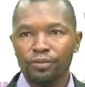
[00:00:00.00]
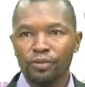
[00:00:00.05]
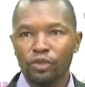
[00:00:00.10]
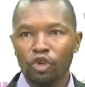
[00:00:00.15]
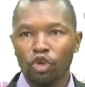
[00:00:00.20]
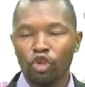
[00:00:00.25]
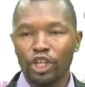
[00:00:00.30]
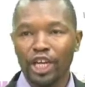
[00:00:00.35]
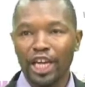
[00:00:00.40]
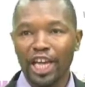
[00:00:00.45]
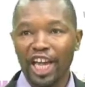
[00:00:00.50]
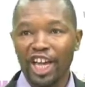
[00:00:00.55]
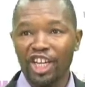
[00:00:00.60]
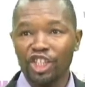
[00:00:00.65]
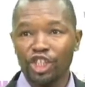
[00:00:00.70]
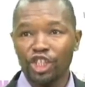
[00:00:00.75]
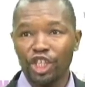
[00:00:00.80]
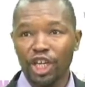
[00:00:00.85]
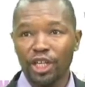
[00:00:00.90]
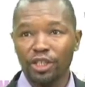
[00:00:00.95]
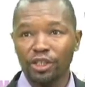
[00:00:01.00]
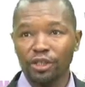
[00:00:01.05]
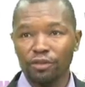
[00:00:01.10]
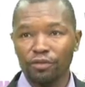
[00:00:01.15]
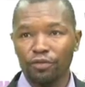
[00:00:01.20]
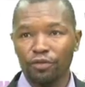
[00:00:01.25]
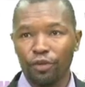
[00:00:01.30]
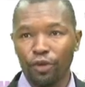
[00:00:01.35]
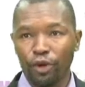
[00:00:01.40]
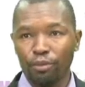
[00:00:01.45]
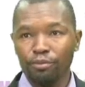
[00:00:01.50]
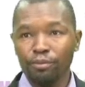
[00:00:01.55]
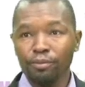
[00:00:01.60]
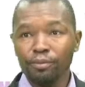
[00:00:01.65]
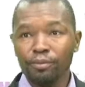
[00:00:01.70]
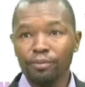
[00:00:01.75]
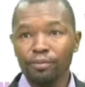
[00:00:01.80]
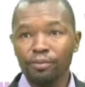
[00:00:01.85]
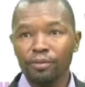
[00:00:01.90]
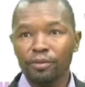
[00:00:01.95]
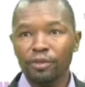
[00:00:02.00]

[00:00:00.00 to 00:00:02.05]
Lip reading: or the ancient form.